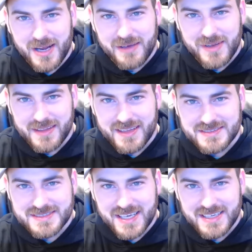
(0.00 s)
I have nothing
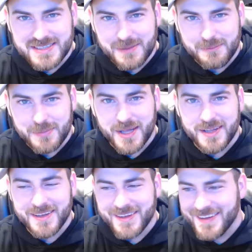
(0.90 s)
else to say, I say
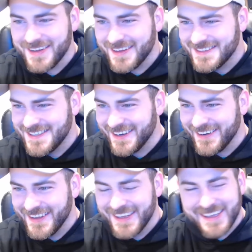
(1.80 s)
but. So